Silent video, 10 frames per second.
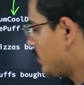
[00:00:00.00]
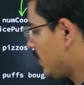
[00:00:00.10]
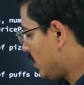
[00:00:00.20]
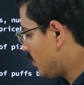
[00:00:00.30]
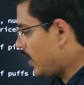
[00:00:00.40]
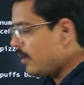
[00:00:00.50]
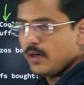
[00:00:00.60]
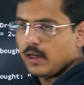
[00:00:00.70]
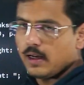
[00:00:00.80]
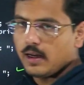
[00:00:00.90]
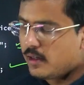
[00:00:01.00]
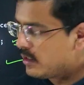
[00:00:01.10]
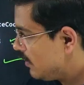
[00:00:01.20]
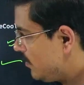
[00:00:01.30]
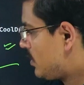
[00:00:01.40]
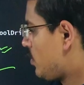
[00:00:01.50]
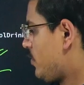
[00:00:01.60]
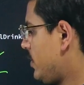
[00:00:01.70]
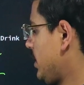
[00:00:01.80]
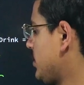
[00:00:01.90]
variable I've declared, which is of
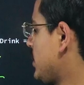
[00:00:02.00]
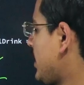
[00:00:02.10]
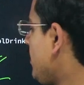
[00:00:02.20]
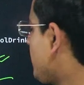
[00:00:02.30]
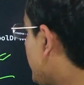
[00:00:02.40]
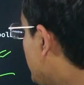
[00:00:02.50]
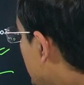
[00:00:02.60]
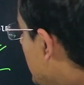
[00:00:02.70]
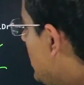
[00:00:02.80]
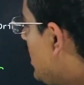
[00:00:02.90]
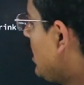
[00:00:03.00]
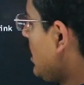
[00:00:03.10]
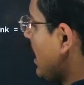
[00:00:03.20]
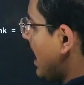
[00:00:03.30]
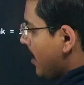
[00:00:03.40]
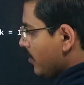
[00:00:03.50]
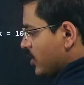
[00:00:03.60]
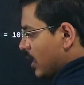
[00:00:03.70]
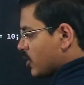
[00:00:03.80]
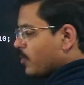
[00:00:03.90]
integer type, I'm
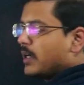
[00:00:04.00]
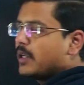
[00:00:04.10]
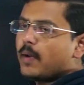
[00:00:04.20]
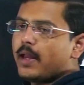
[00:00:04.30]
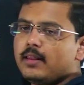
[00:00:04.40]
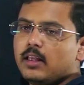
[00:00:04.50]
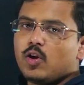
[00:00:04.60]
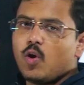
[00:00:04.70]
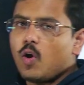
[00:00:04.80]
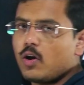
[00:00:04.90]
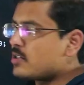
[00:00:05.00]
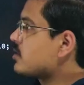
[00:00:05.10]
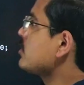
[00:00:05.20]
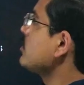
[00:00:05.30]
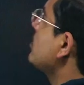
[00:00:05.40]
just multiplying the costs